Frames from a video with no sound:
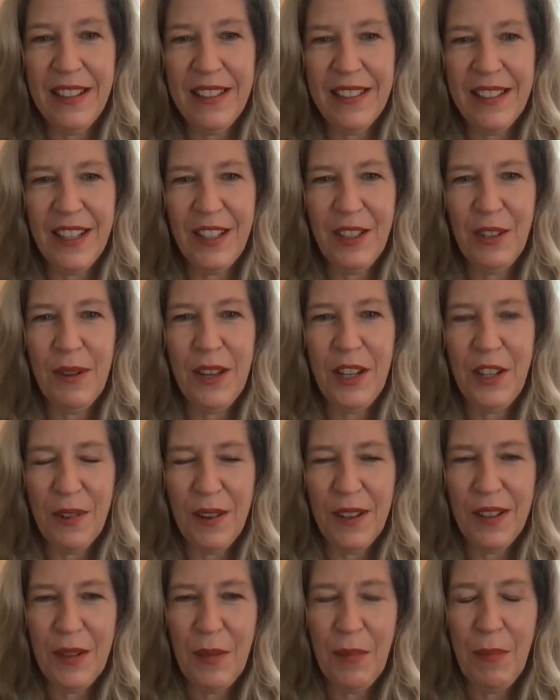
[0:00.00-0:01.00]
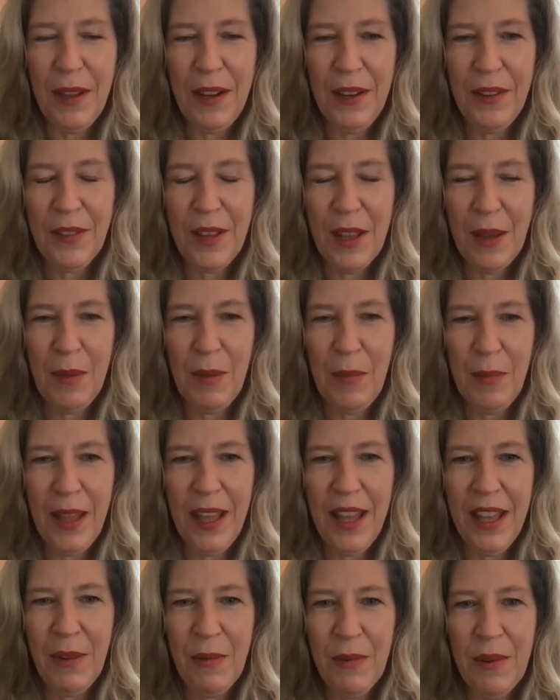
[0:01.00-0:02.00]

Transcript: It's like, do I trust that Ben is coming back?